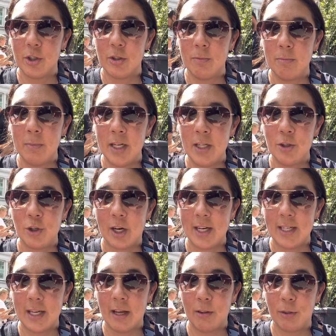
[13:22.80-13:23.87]
me trying to
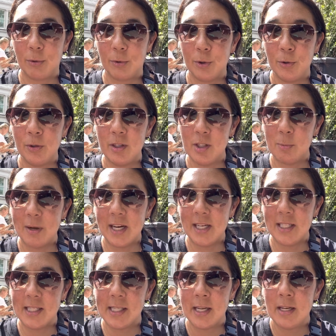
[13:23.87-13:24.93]
get through the
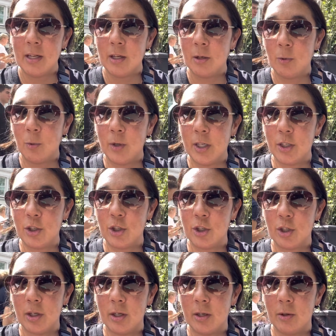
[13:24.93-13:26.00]
space, which
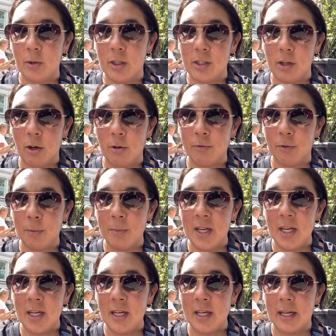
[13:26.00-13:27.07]
is hard for
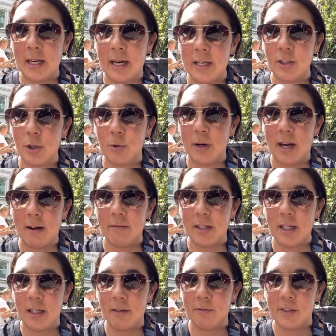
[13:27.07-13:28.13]
me, and I don't have
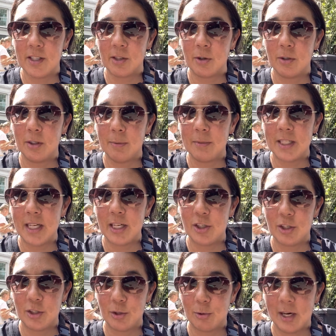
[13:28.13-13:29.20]
any physical
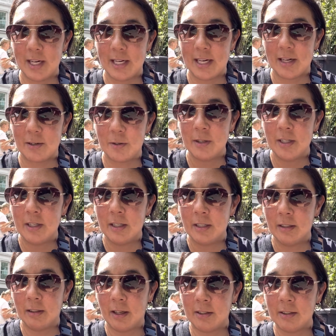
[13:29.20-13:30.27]
limitations right now,
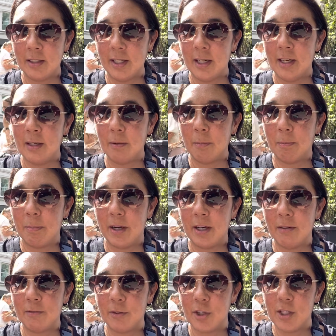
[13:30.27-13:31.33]
luckily, but
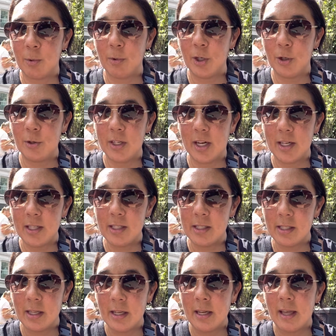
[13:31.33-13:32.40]
for someone who does,
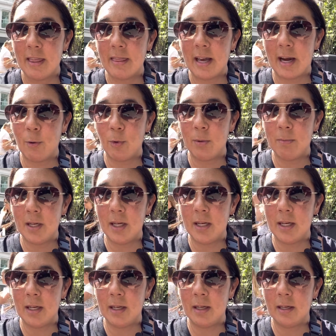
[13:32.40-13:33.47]
that would be
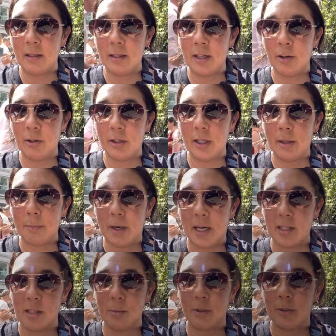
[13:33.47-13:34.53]
nearly
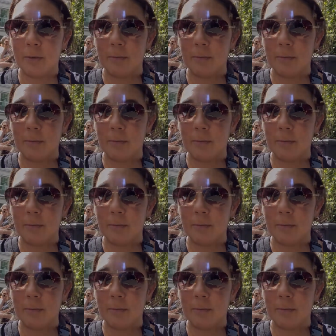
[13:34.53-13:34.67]
impossible.